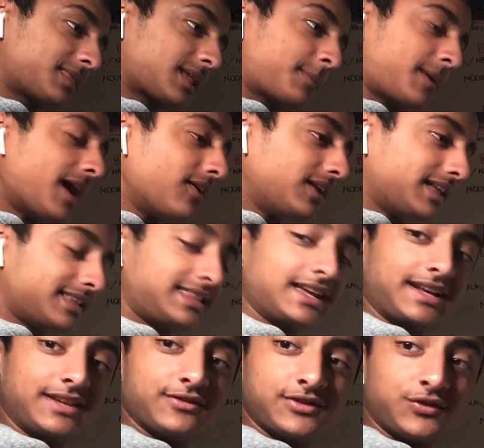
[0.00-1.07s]
Apparently, at the
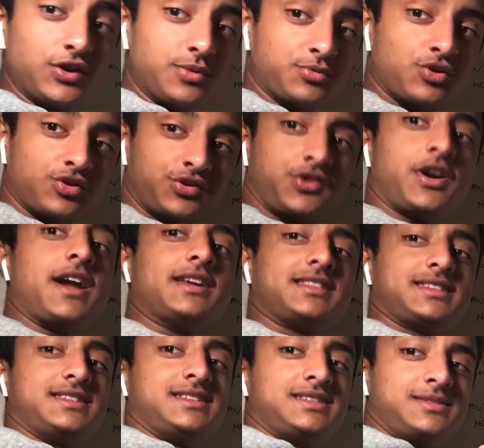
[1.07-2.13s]
end of his Fulham
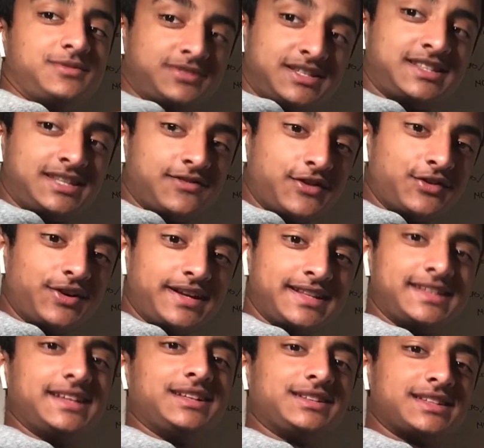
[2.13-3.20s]
contract, City have agreed a
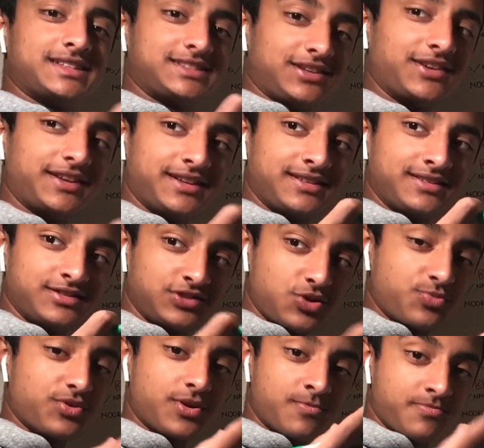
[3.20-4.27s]
deal to sign
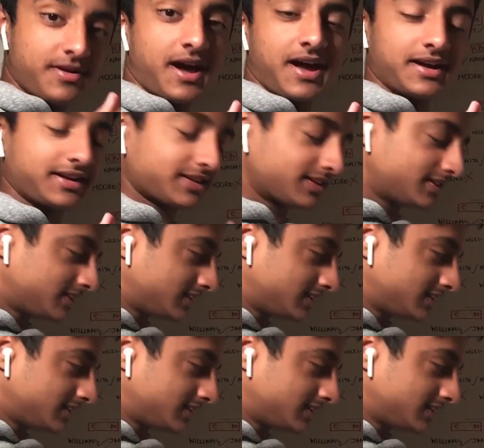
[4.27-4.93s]
Joe Bryan back.